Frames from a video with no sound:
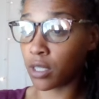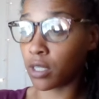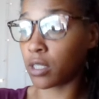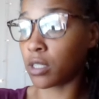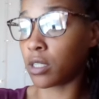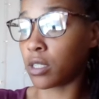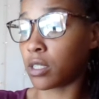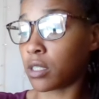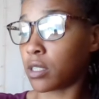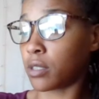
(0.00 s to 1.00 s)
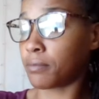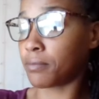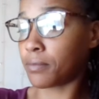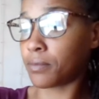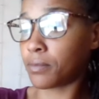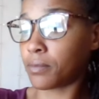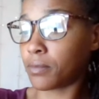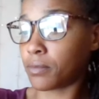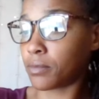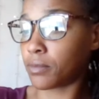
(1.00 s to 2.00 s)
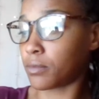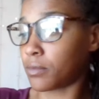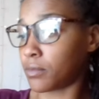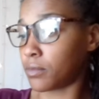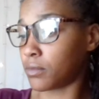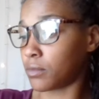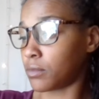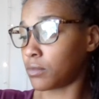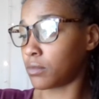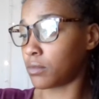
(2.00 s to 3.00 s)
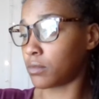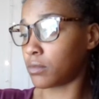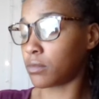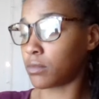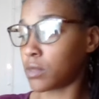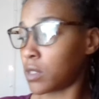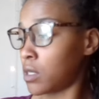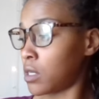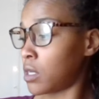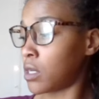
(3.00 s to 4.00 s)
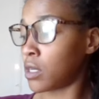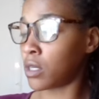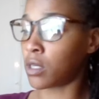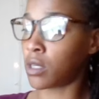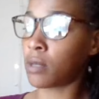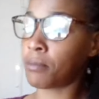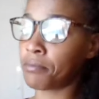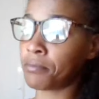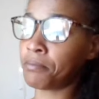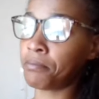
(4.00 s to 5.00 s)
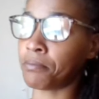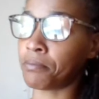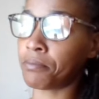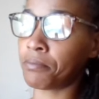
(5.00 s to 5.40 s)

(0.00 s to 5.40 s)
No one is speaking in this clip.